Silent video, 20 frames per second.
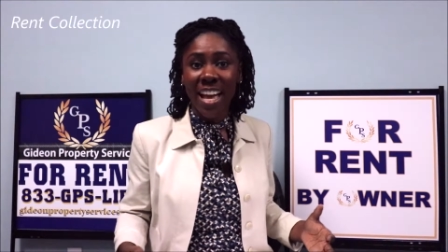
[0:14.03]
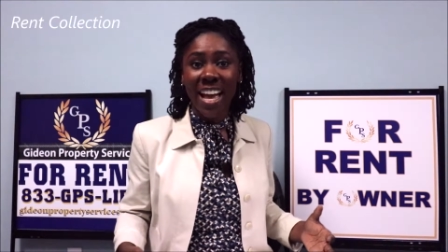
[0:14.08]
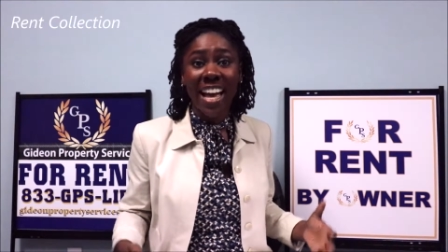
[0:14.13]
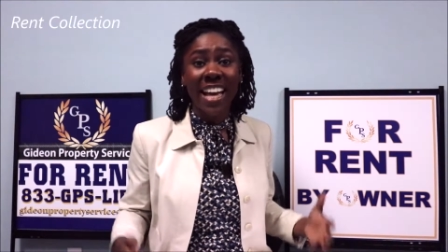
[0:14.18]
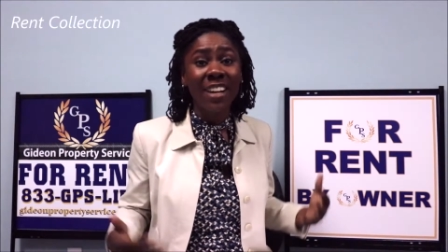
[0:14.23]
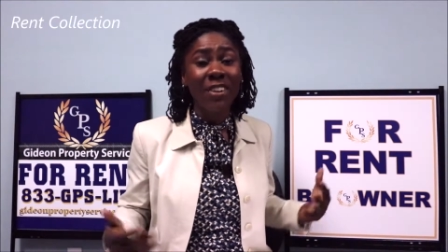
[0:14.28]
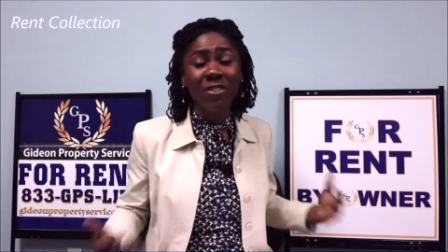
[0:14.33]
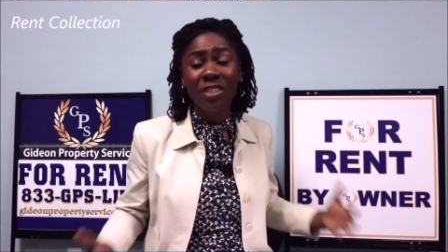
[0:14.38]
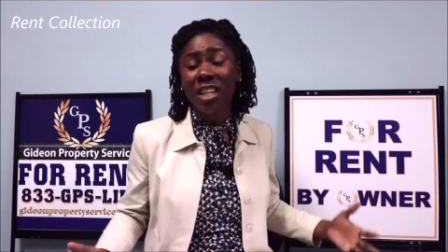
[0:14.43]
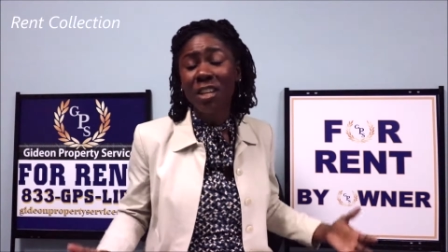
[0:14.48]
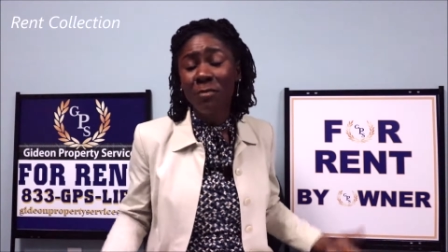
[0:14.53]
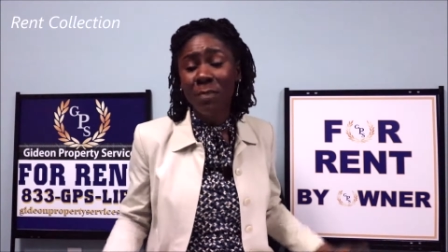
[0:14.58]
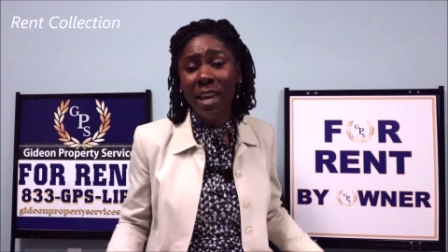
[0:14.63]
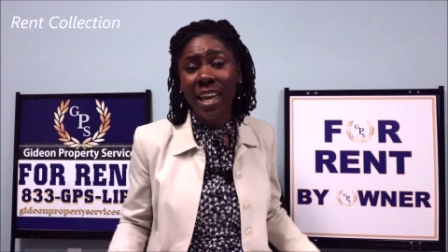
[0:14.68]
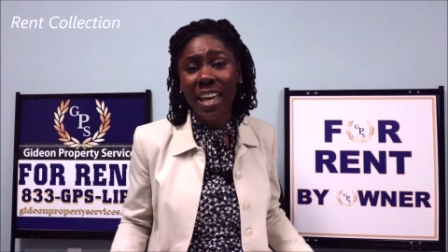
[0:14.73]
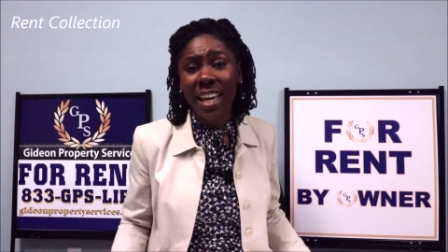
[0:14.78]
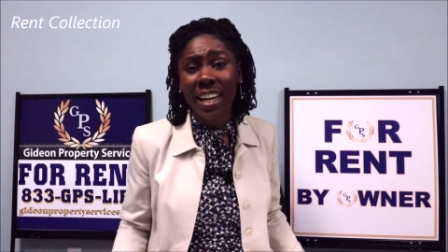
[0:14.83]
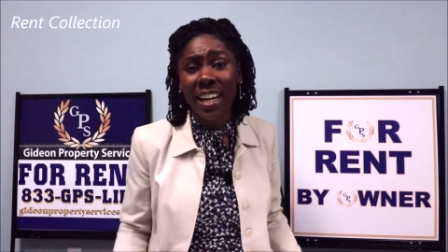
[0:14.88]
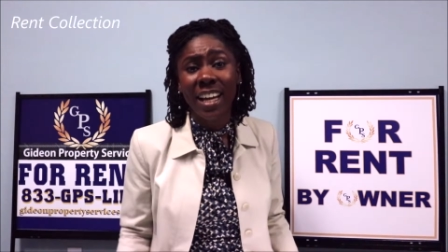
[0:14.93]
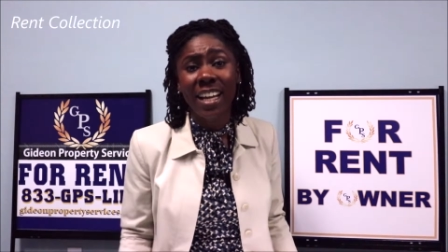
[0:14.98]
I don't get
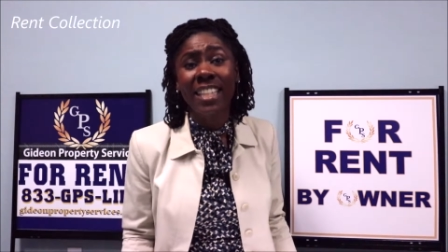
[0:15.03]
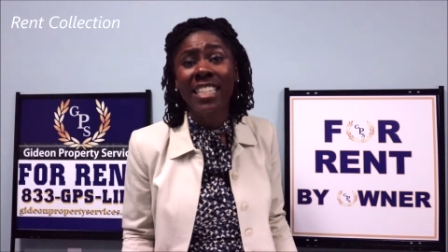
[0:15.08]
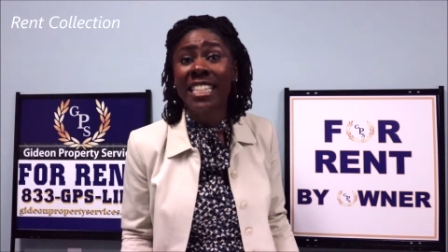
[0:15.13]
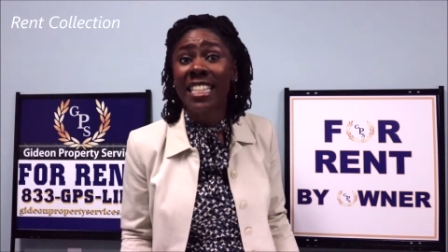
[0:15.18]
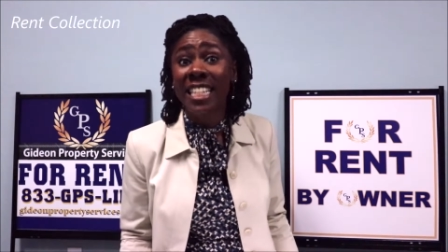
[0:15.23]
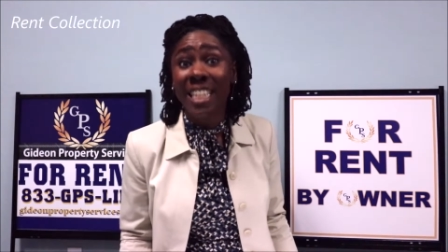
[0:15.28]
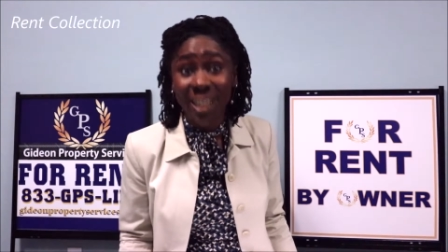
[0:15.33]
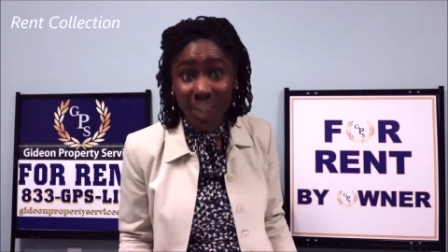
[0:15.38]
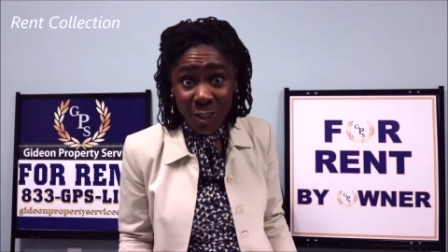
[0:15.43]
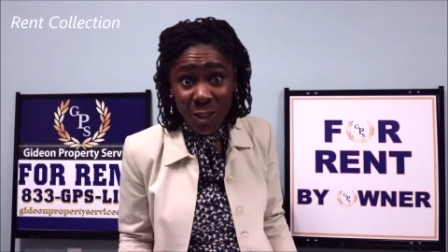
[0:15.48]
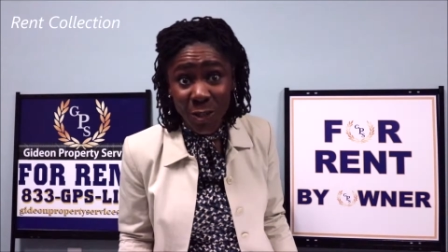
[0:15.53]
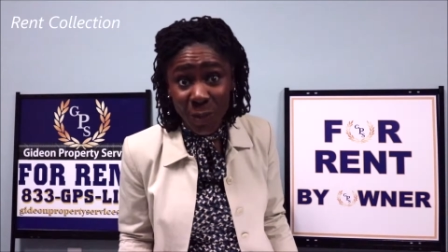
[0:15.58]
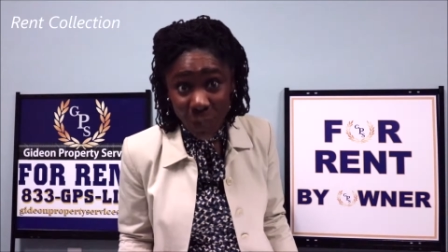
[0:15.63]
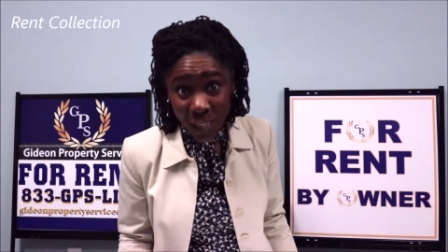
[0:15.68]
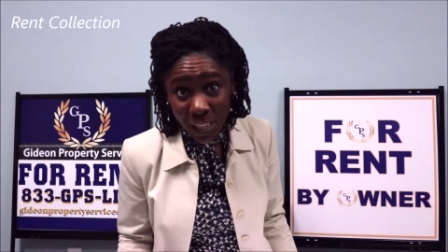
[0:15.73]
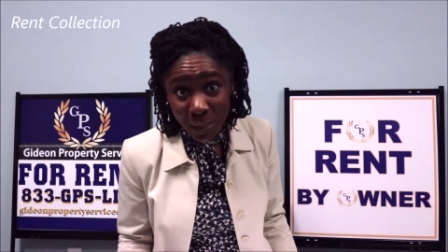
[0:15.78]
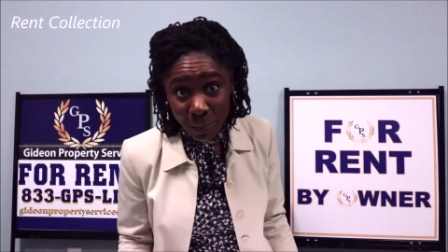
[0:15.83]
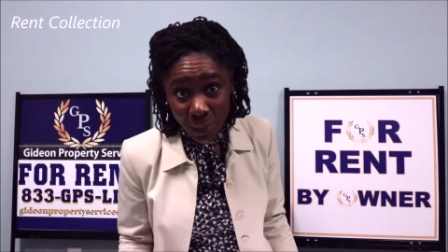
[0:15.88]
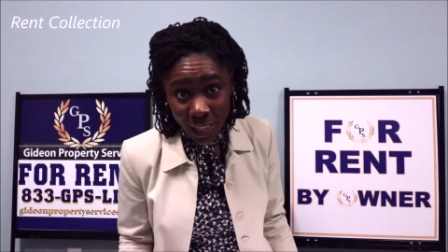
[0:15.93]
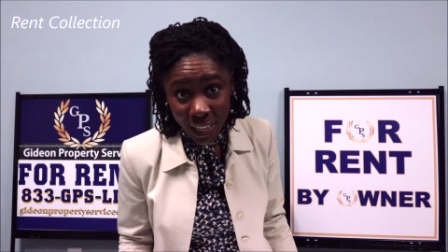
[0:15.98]
paid until you
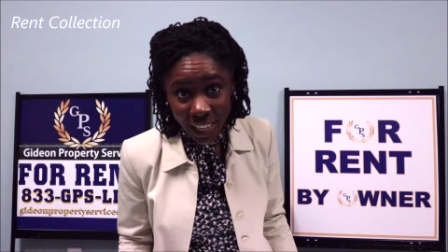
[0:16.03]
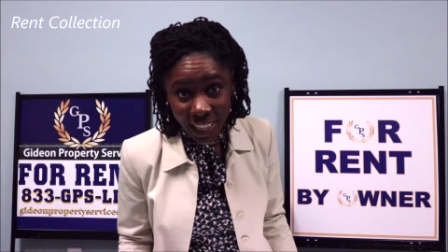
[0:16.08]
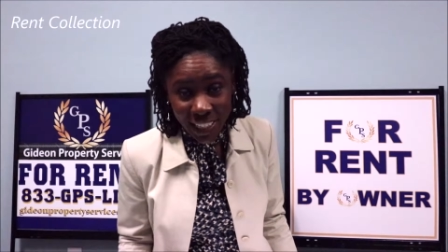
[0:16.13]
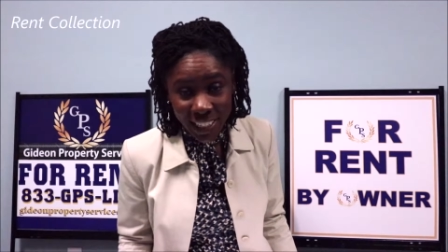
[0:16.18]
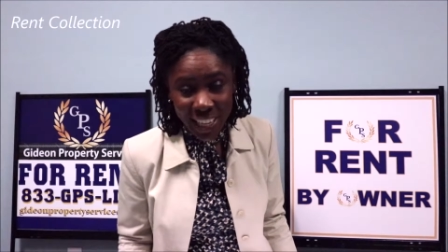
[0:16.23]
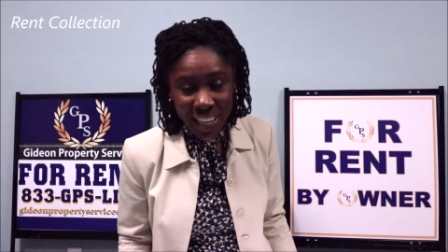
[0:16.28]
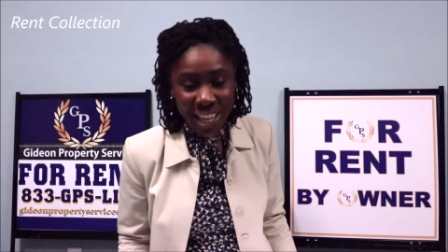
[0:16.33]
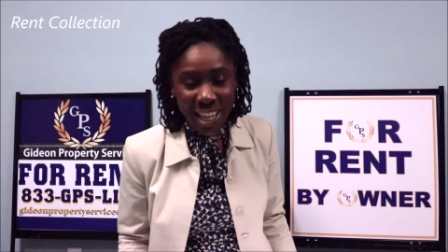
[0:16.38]
get paid.